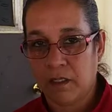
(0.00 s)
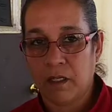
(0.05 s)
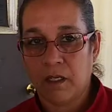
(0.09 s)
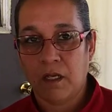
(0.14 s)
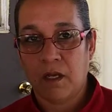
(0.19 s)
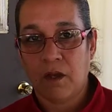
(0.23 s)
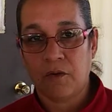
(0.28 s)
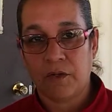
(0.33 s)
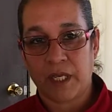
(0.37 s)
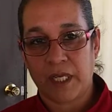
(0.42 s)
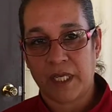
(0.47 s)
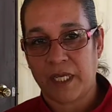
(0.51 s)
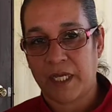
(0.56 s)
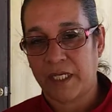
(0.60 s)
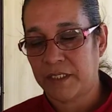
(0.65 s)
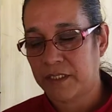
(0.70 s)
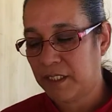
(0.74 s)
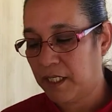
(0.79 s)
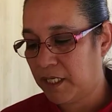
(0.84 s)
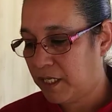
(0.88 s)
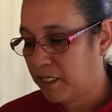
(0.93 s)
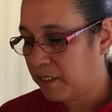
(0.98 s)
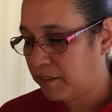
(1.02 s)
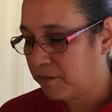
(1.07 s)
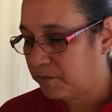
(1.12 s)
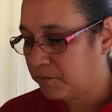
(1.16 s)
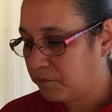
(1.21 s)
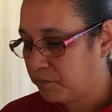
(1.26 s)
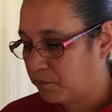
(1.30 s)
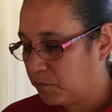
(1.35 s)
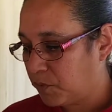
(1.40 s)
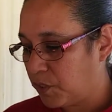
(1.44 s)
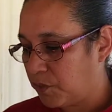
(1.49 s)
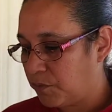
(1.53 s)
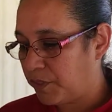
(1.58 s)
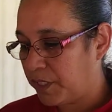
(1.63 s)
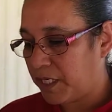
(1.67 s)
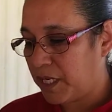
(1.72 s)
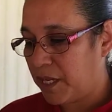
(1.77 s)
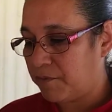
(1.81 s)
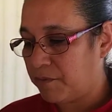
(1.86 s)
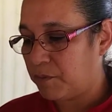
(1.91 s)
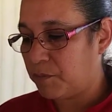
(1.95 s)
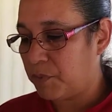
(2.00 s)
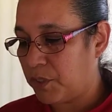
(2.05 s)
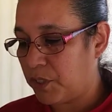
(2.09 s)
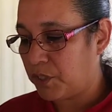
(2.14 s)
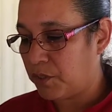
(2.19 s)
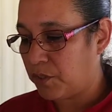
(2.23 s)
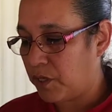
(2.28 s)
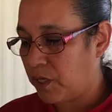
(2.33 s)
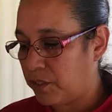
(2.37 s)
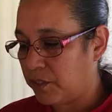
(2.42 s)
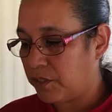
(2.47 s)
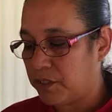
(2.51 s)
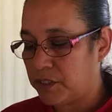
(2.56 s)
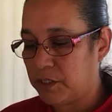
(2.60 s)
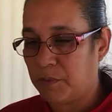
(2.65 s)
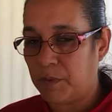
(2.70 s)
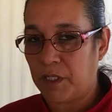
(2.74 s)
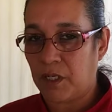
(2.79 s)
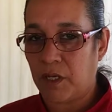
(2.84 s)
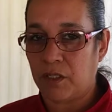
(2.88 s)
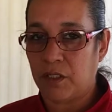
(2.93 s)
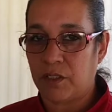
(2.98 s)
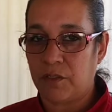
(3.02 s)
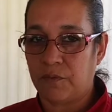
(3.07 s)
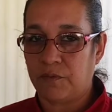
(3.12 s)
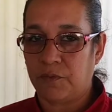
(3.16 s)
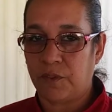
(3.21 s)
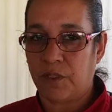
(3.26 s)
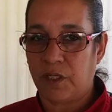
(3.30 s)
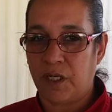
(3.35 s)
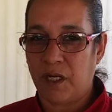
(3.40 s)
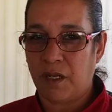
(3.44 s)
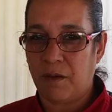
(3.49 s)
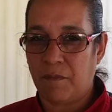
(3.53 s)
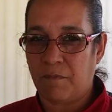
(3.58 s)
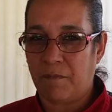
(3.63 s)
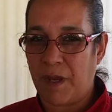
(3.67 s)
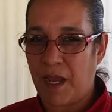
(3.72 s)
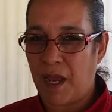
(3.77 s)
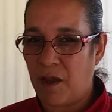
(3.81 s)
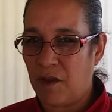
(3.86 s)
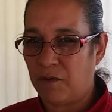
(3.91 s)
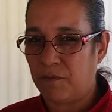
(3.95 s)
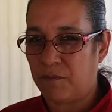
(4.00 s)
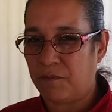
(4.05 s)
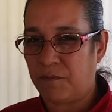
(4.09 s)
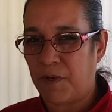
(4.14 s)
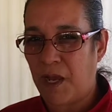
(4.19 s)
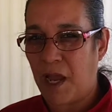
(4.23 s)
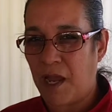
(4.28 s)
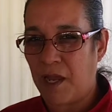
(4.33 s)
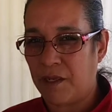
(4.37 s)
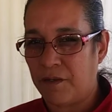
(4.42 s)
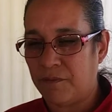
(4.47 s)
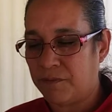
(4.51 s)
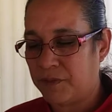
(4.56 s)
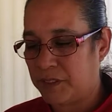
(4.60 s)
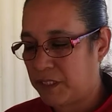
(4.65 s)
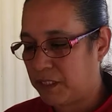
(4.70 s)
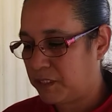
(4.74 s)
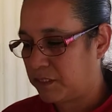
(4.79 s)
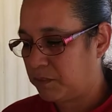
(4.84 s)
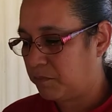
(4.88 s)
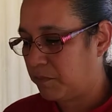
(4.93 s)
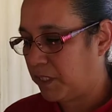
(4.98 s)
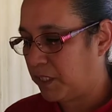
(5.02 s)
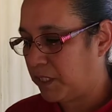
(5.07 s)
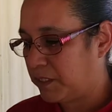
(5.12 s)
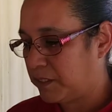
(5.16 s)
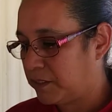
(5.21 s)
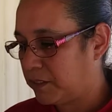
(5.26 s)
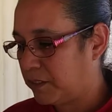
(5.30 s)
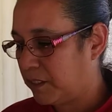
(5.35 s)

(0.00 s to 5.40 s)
Okay guys, we already have the burger on there. It's been on there for about 5-6 minutes.